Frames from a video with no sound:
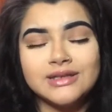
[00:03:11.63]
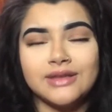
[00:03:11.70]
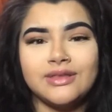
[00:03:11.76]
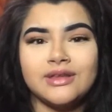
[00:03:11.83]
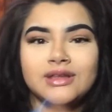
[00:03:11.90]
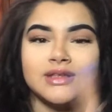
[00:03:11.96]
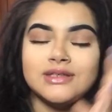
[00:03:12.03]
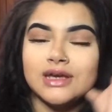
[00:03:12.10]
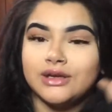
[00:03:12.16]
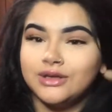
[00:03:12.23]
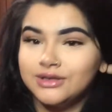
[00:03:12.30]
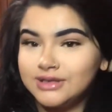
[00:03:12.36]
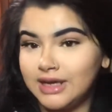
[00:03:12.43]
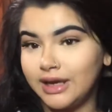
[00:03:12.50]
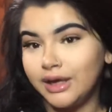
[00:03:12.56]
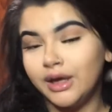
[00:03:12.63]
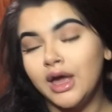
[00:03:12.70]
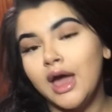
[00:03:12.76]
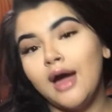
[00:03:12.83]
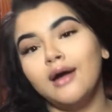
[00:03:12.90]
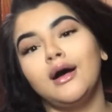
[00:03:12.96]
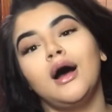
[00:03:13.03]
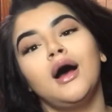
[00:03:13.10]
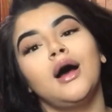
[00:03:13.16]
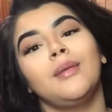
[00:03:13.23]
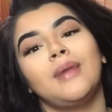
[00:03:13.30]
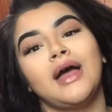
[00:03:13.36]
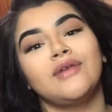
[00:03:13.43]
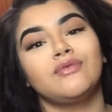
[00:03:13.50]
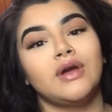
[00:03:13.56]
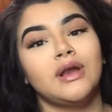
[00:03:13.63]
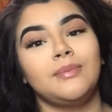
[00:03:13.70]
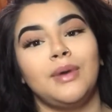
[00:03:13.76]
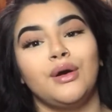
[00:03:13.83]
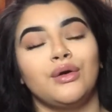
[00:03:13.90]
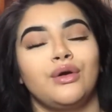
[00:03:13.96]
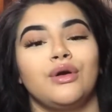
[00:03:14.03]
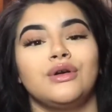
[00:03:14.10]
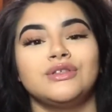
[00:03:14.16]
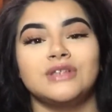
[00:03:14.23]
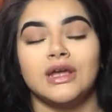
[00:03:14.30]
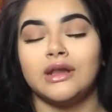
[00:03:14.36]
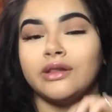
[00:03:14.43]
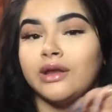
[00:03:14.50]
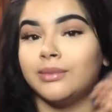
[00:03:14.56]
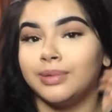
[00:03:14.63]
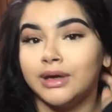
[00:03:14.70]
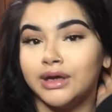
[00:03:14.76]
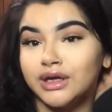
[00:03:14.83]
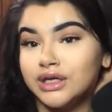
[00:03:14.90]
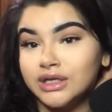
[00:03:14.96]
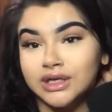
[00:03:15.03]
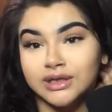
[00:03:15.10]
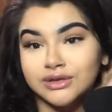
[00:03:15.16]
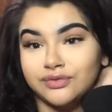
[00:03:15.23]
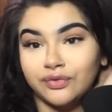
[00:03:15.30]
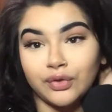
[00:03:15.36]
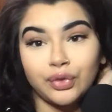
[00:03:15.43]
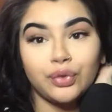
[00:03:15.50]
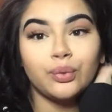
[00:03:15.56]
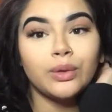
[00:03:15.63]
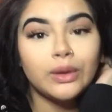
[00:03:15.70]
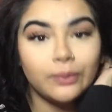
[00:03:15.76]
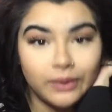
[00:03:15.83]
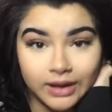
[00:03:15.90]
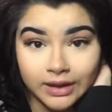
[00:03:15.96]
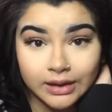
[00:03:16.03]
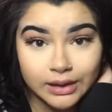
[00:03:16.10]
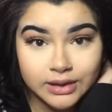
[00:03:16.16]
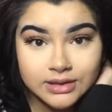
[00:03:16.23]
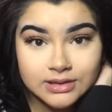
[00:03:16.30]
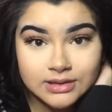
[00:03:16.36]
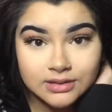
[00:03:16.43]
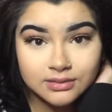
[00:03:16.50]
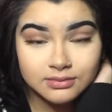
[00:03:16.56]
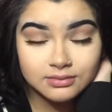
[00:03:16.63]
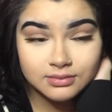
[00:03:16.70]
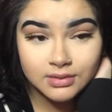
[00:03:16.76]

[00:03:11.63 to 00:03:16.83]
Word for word: I think that's how you say it. I've read about girls getting their periods for 3 weeks.